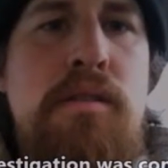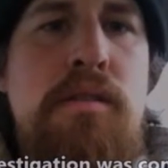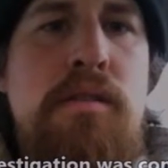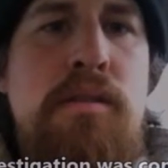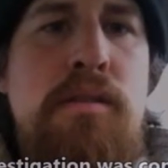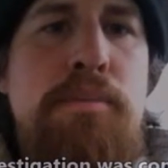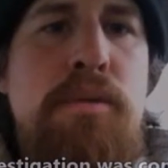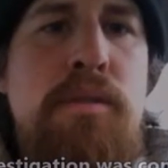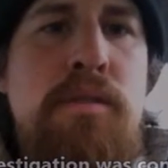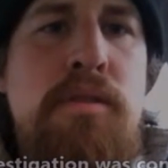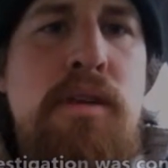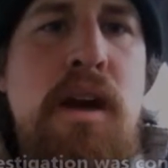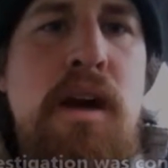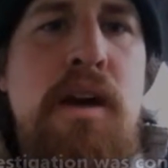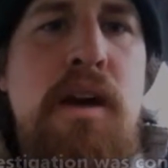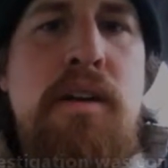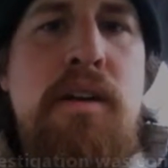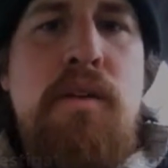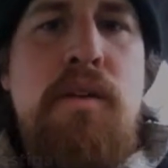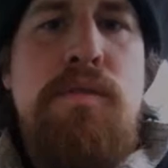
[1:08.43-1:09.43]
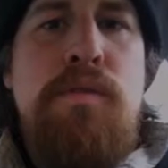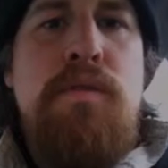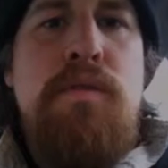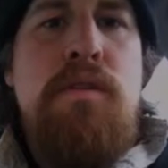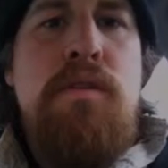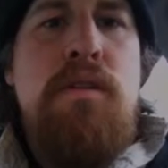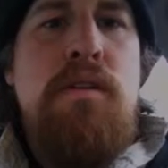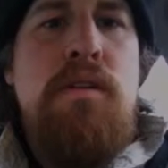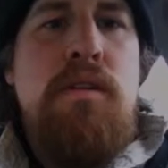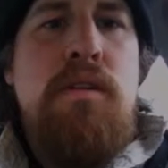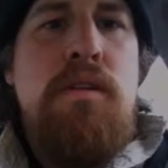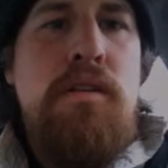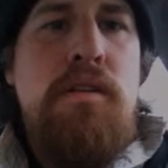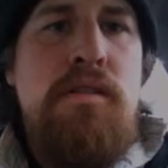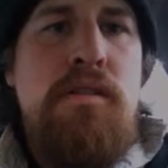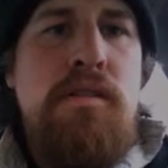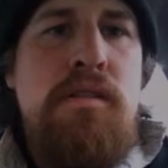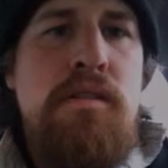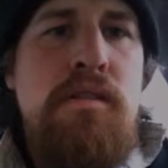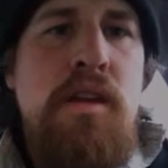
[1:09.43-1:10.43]
to preside over the
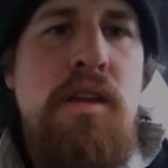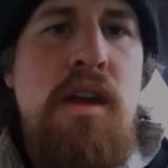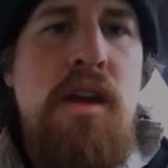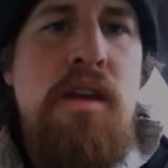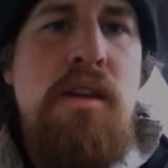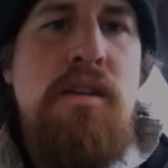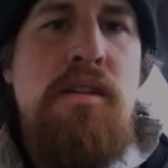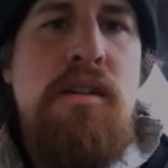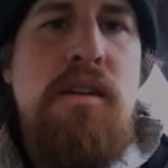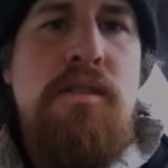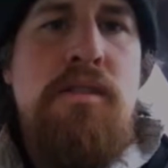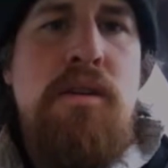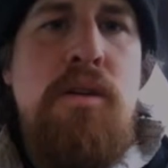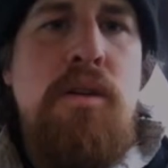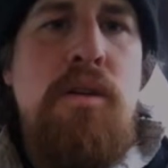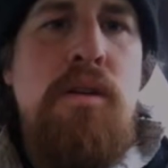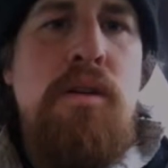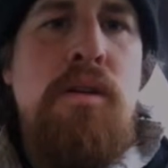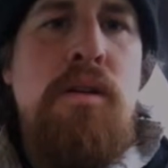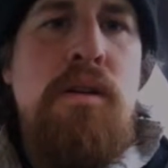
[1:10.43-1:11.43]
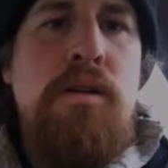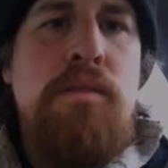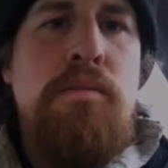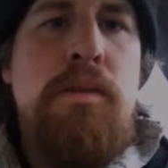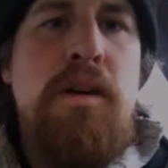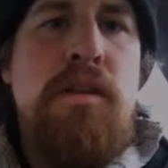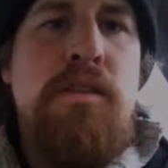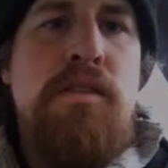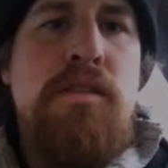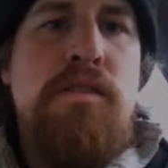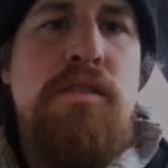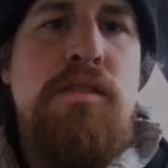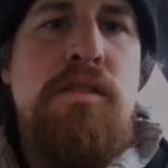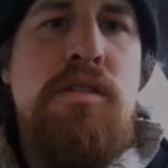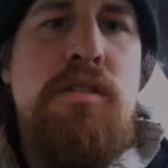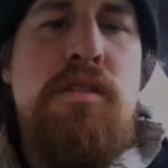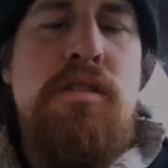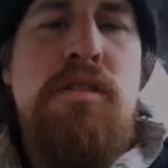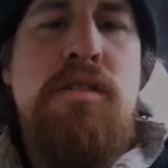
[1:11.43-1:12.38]
state as a whole as much as just